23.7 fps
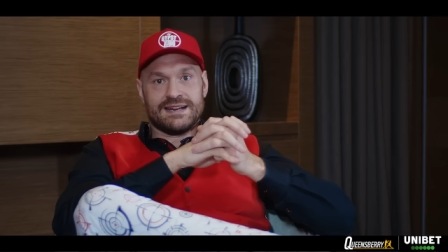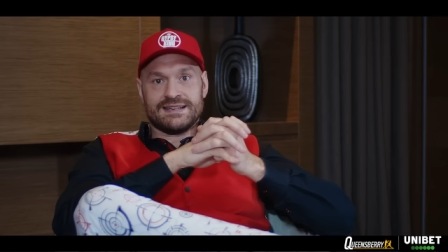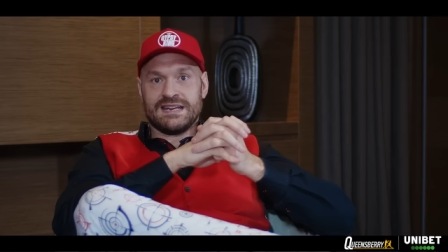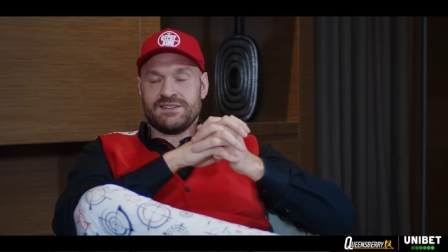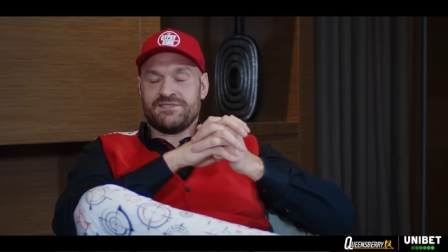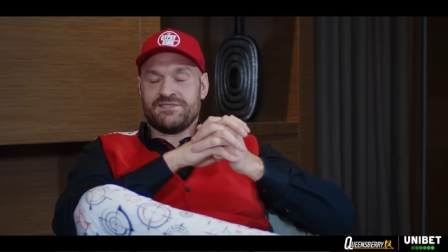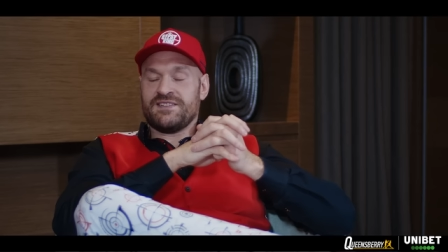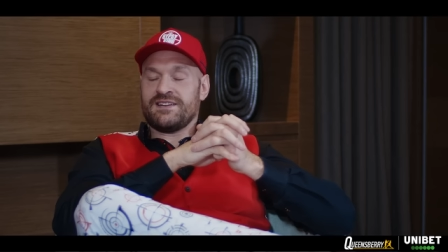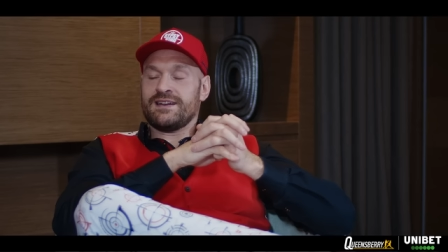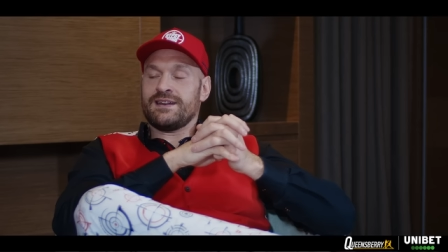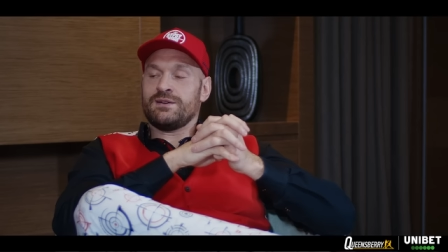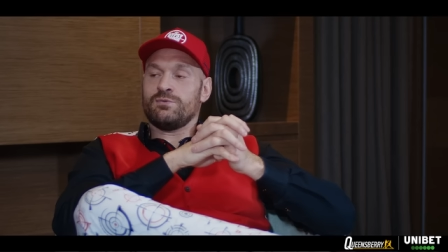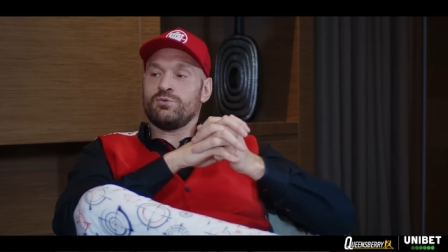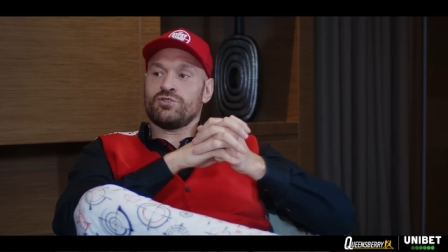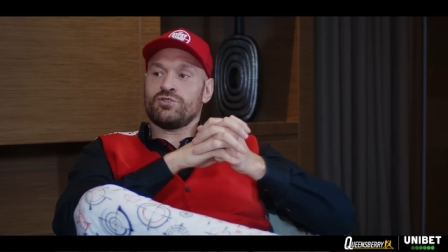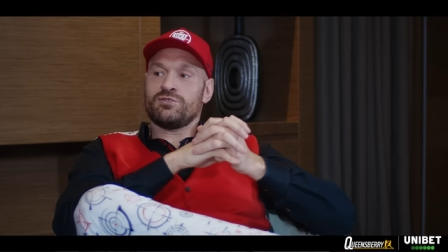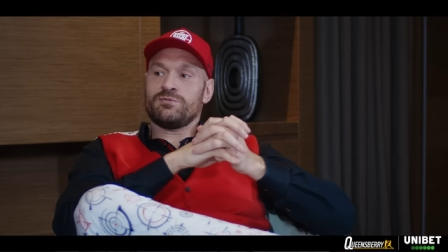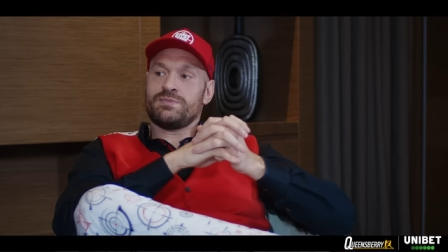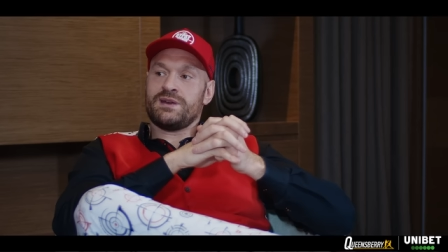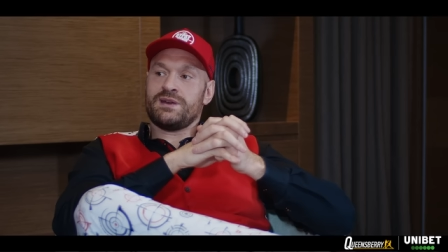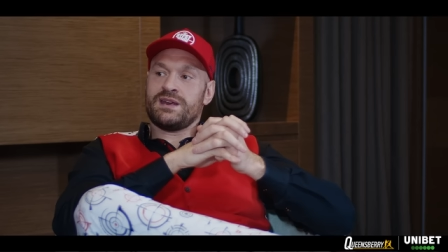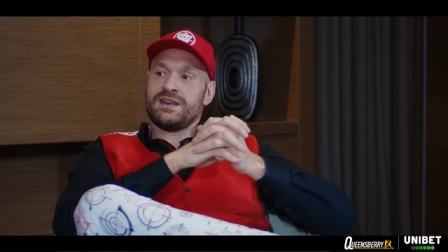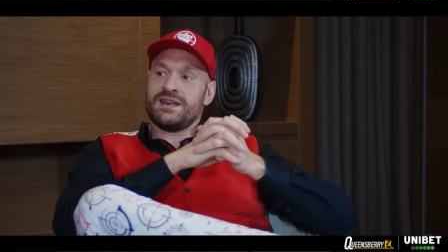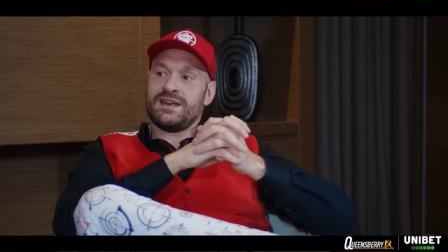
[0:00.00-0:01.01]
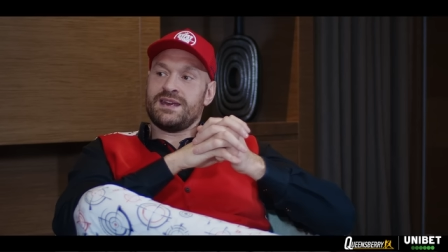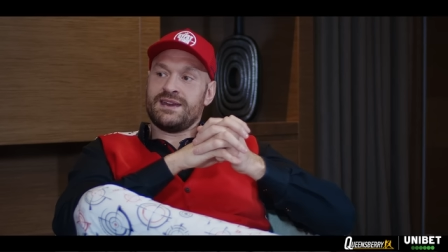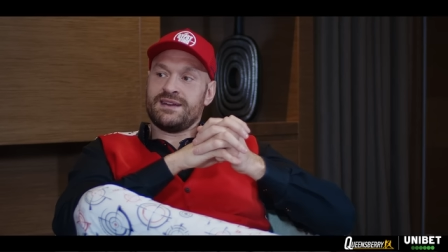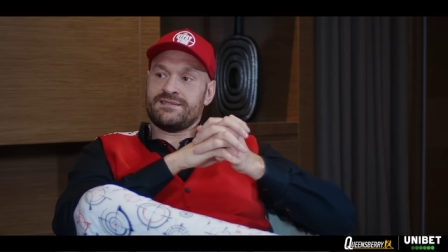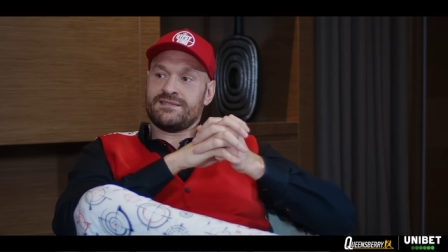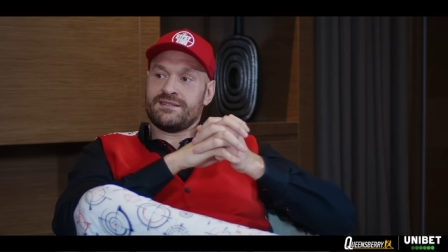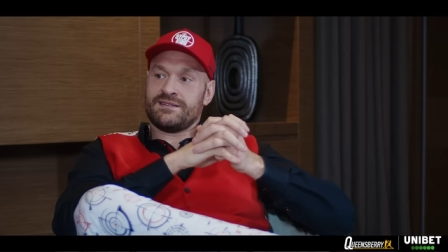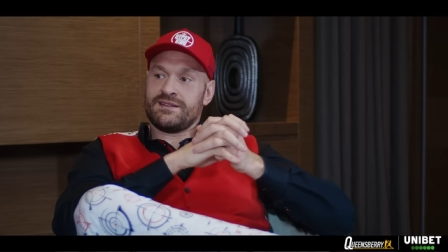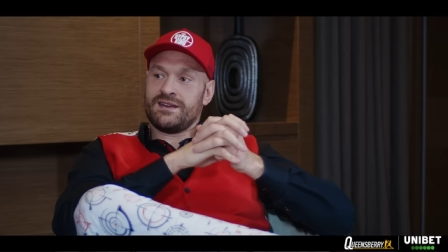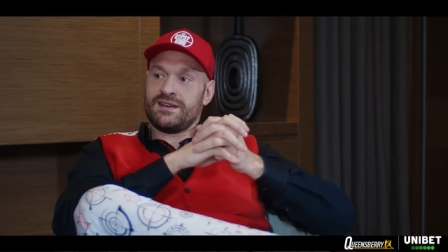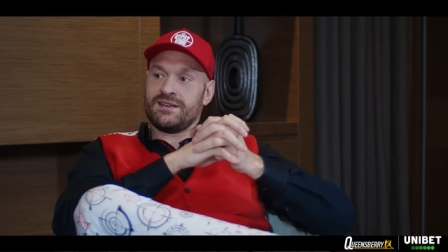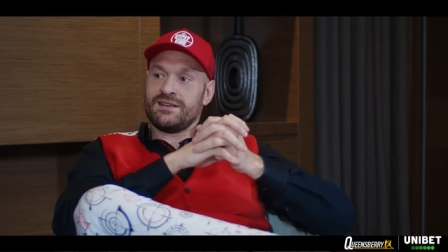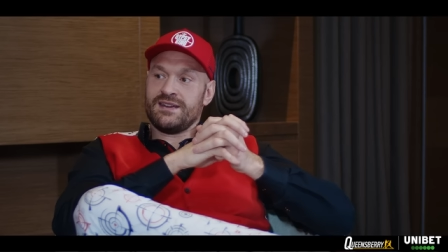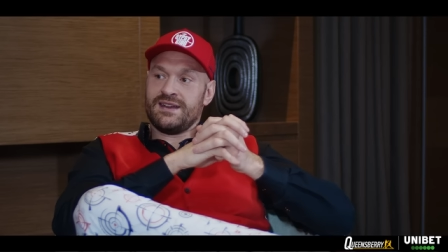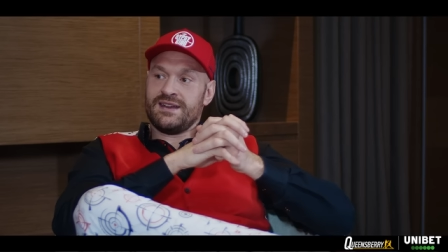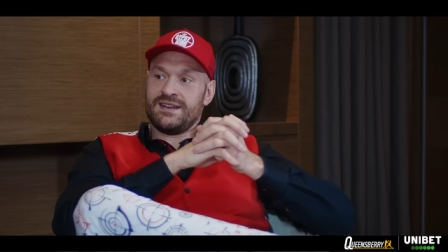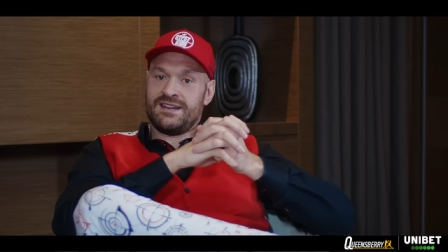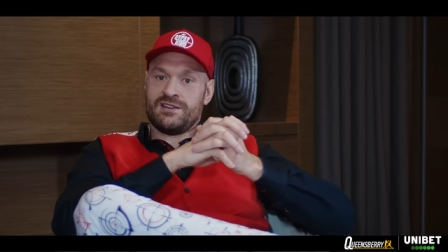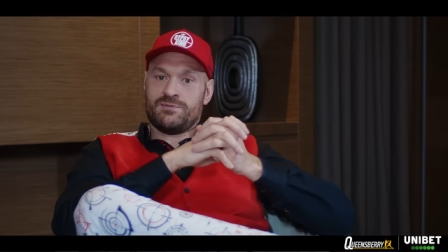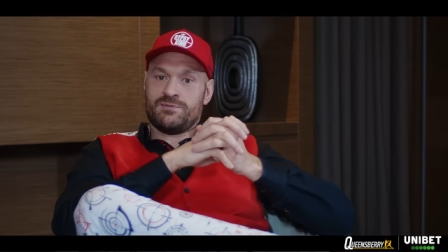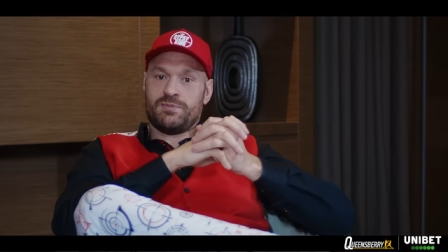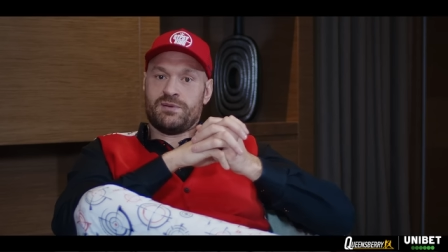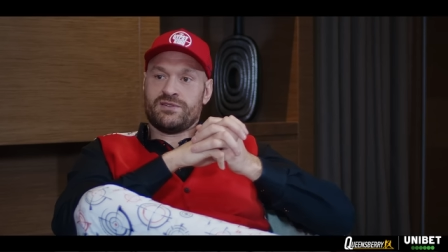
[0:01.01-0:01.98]
definitely wouldn't be here today
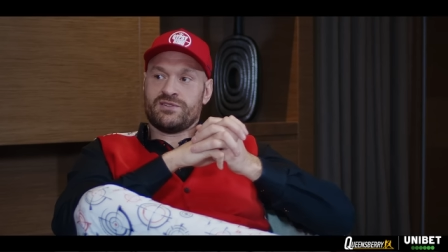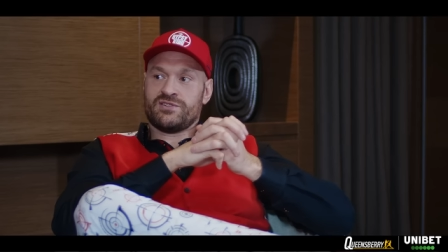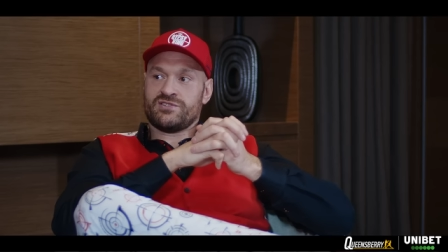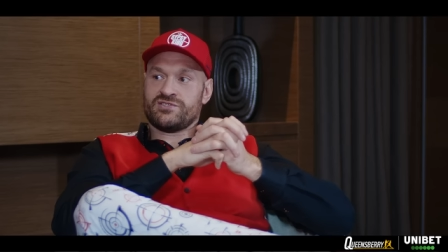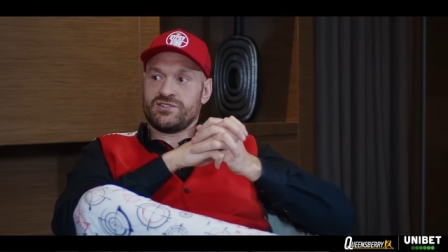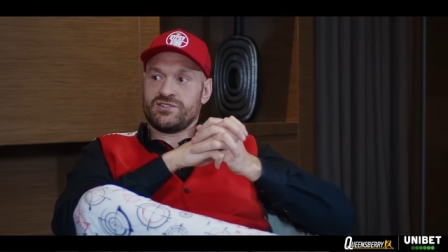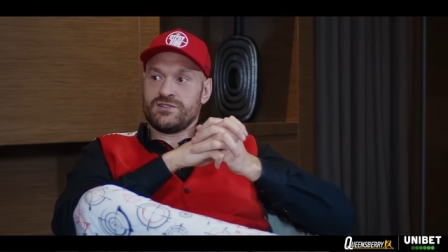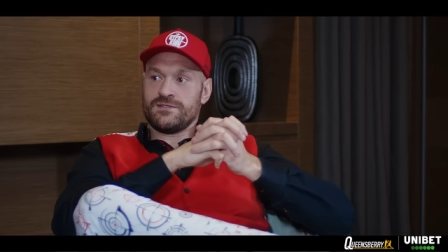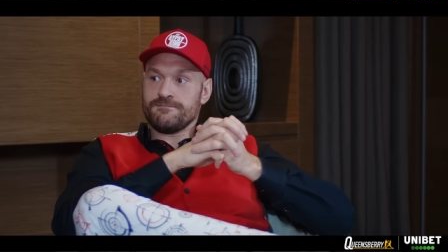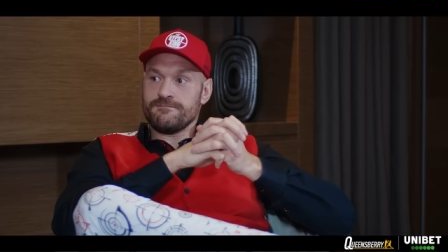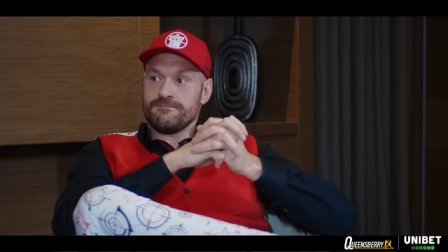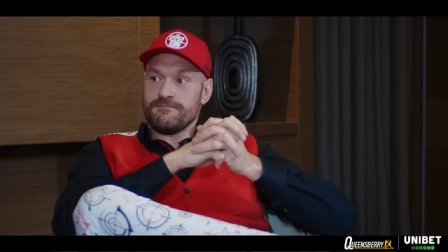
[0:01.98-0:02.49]
in this position